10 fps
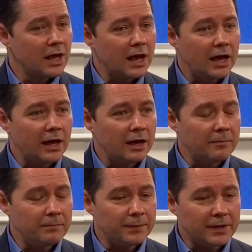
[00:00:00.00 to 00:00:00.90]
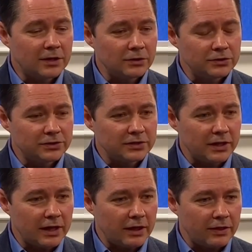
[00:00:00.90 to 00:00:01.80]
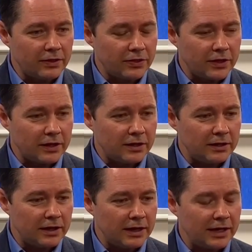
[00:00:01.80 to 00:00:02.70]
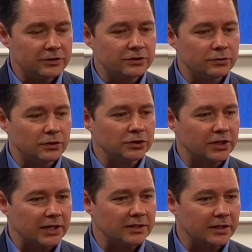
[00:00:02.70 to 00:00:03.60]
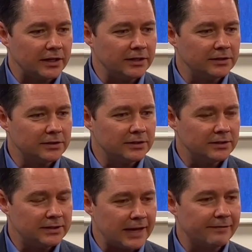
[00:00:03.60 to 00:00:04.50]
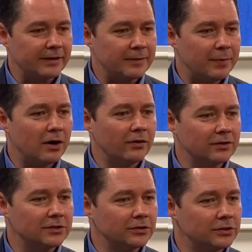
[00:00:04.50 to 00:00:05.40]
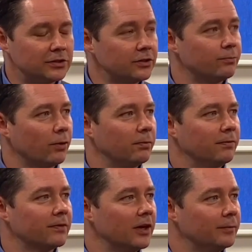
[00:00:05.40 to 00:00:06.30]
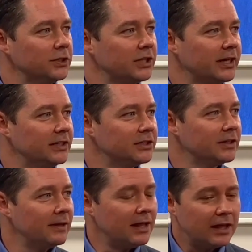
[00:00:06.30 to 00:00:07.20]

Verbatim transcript: Um, because the electrical contractor is definitely part of the solution to the problem of climate change. Right.